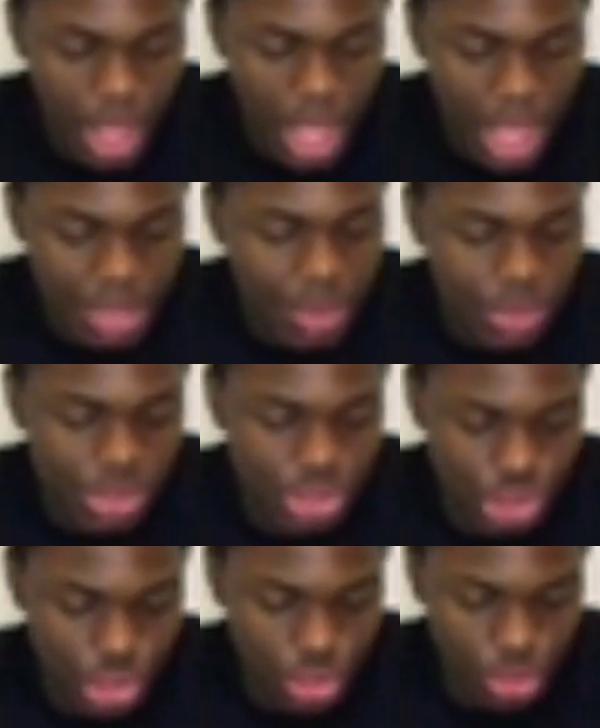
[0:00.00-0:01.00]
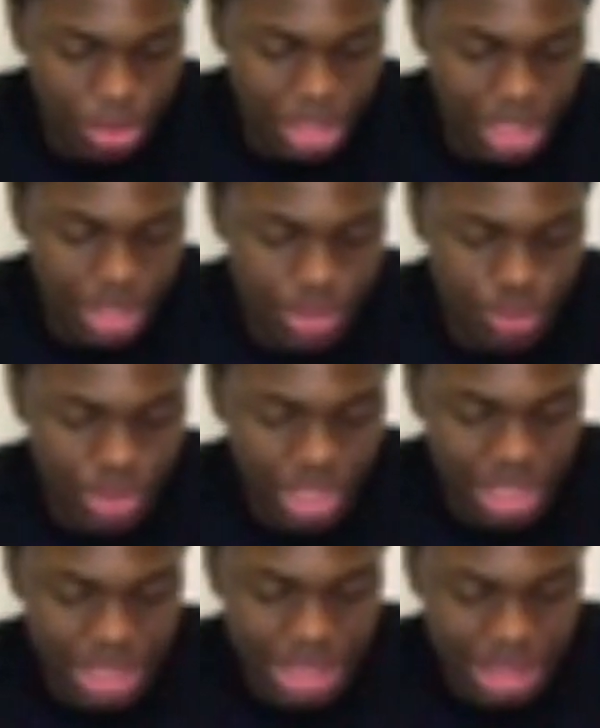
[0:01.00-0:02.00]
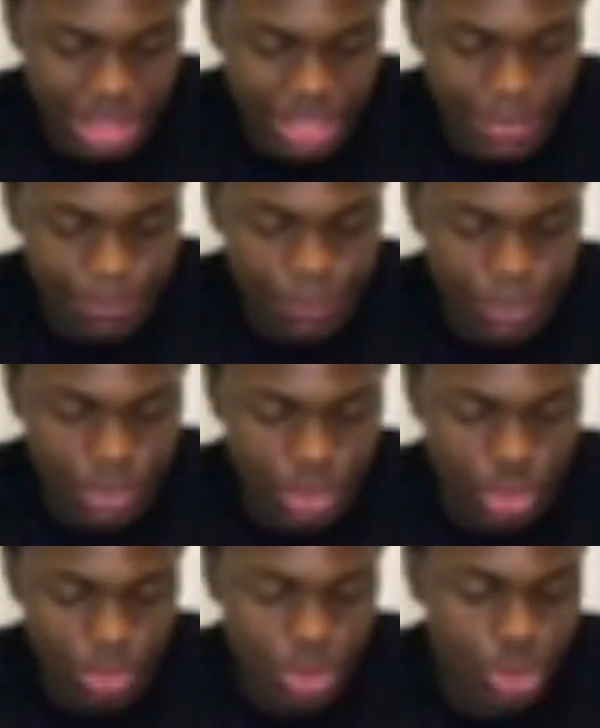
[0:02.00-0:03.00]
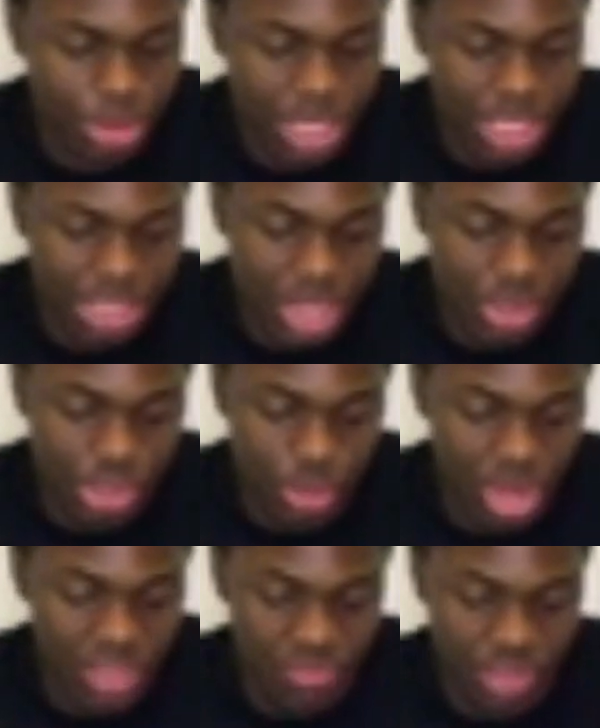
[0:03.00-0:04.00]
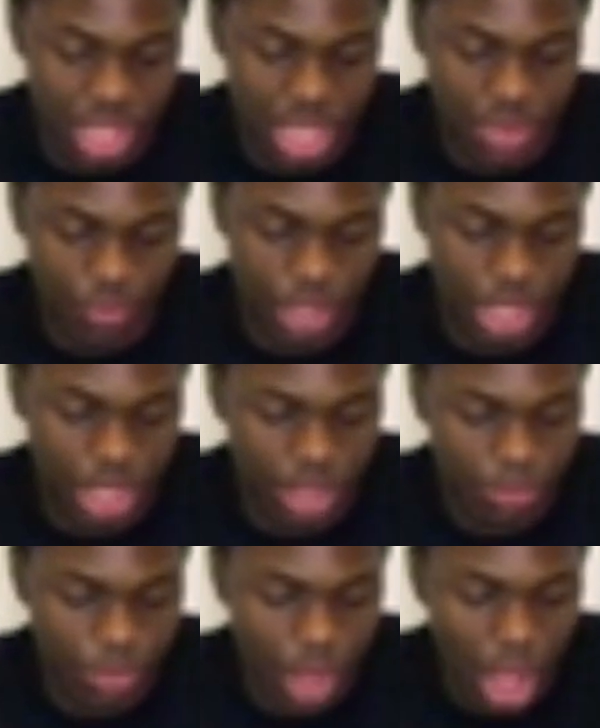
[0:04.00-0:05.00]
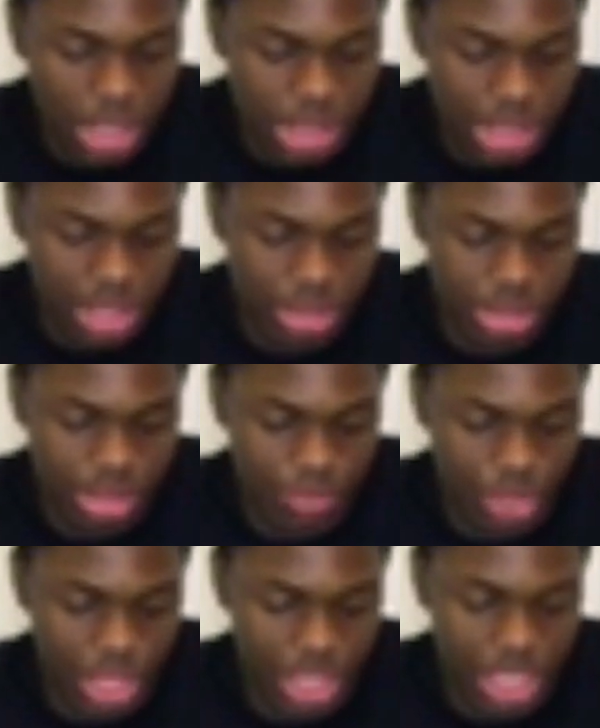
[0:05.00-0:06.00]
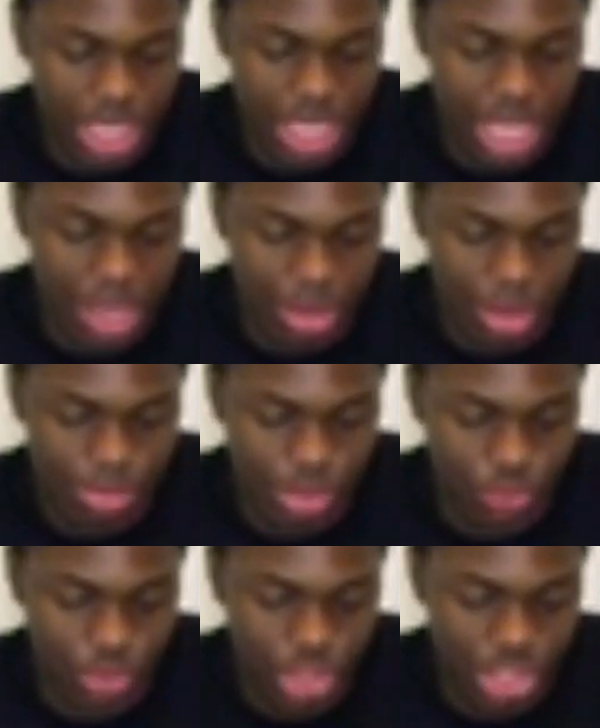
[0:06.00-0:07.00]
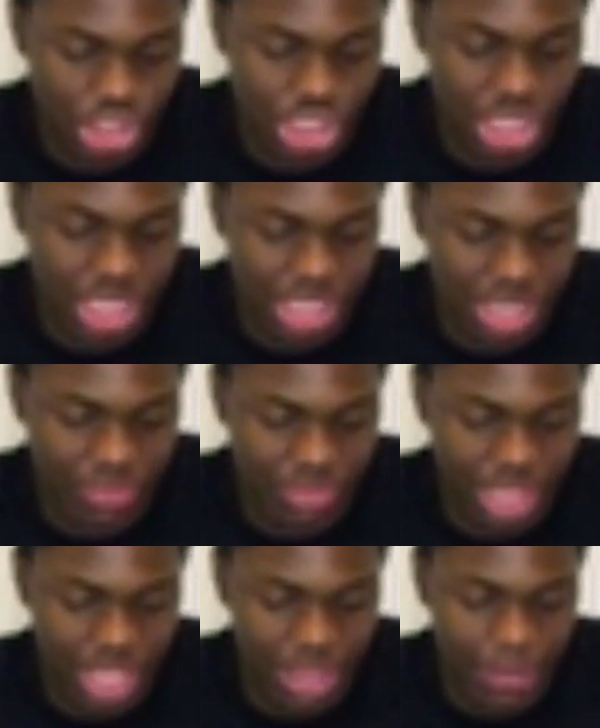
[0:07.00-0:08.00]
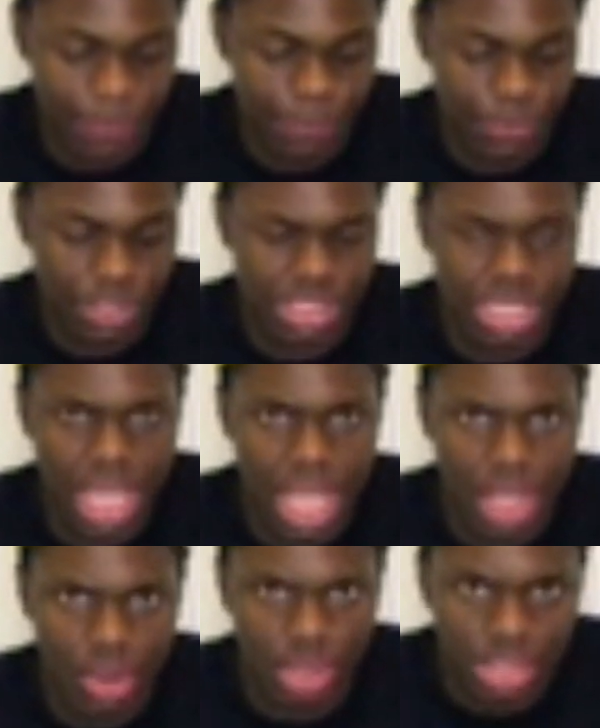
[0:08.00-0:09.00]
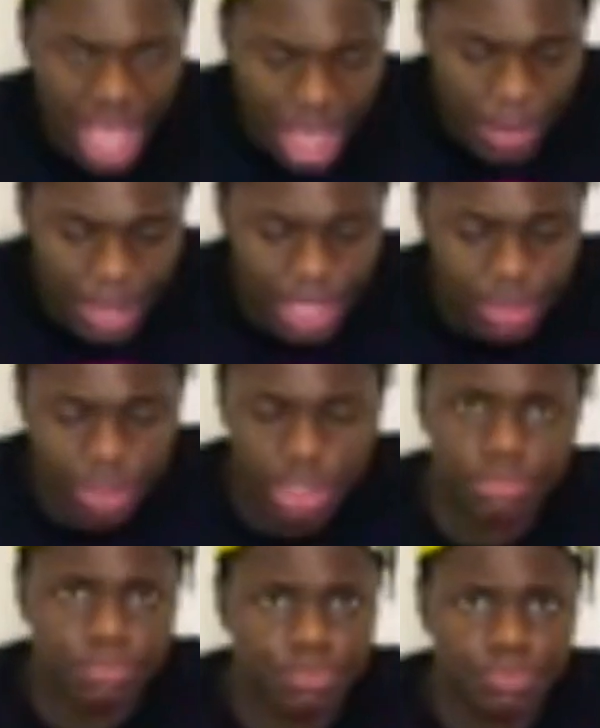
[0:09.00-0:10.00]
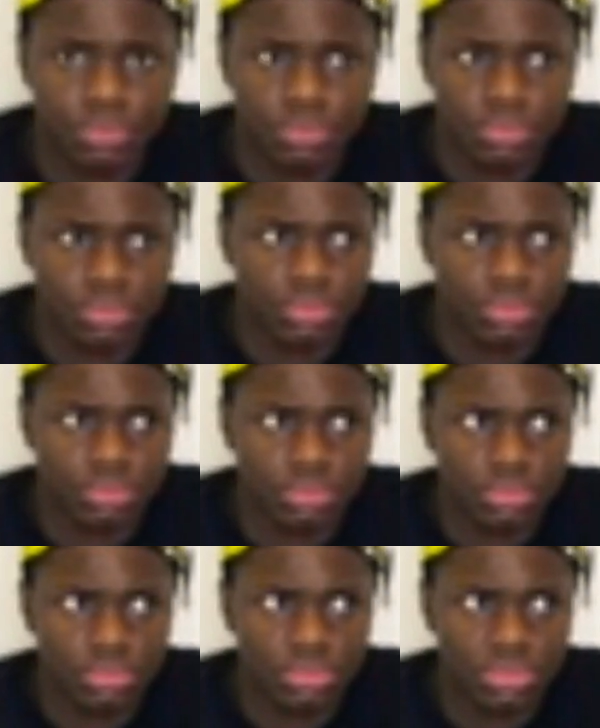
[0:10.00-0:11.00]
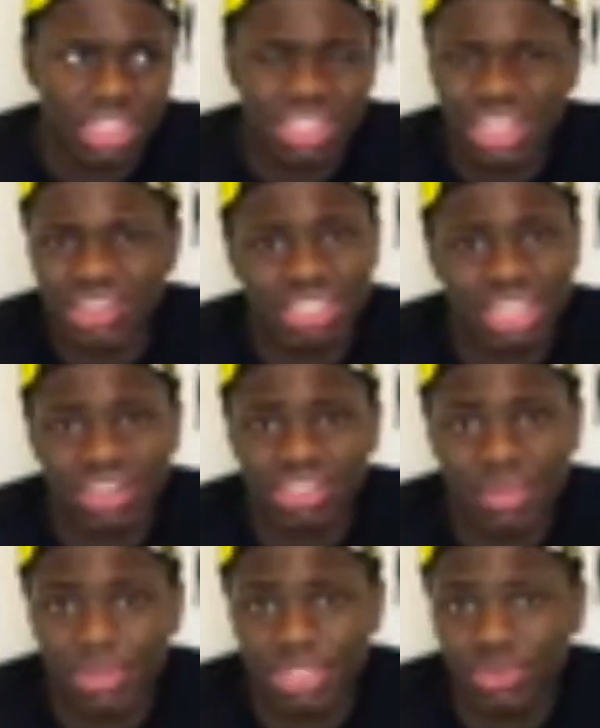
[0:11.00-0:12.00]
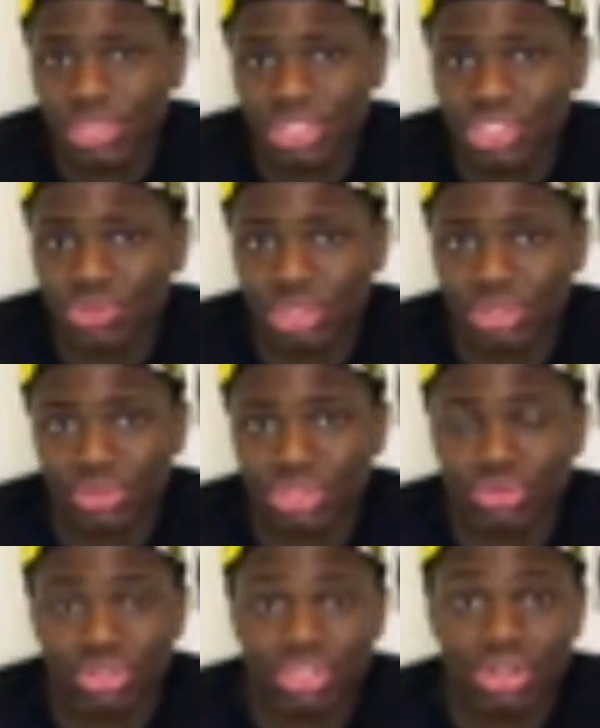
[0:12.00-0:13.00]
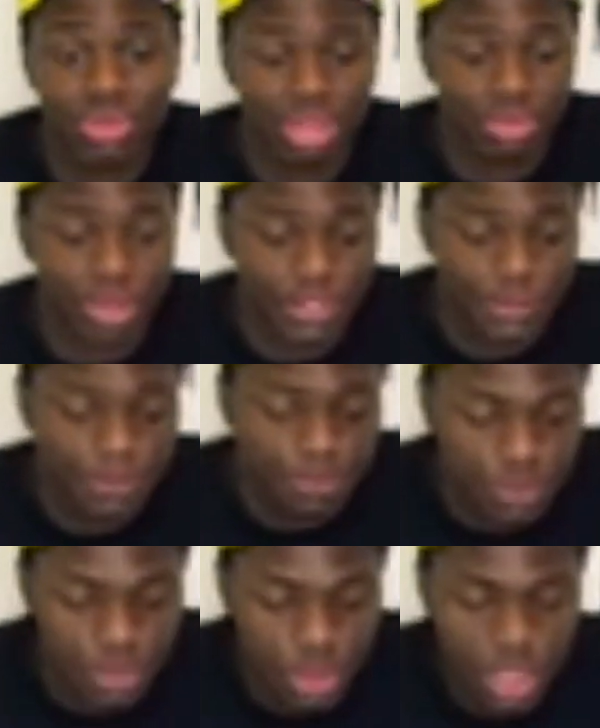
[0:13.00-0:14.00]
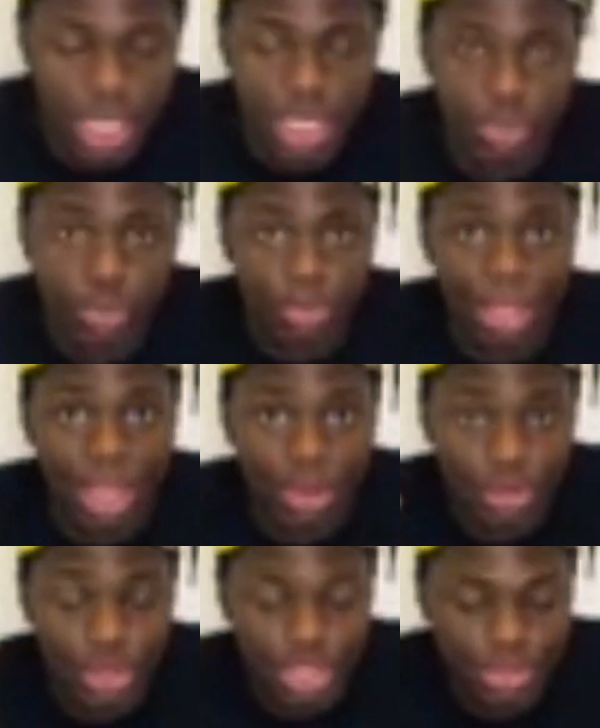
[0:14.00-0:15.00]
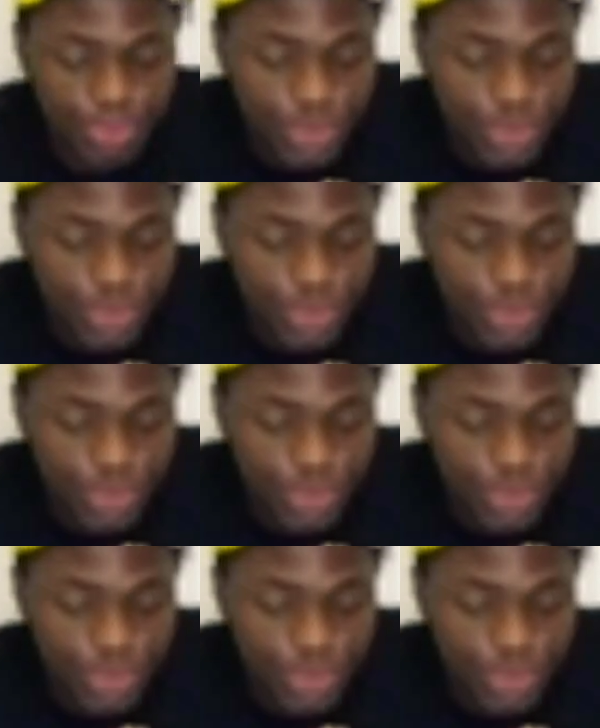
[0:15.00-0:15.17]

And that was the joke, because realistically, you come to a Jamaican's house and we're having, like, frickin' oxtail or something, and then he comes over and he's having, like, steak or salmon or... It's either steak or salmon. It's really just one of those two. There's not really much. Ignore the background noise.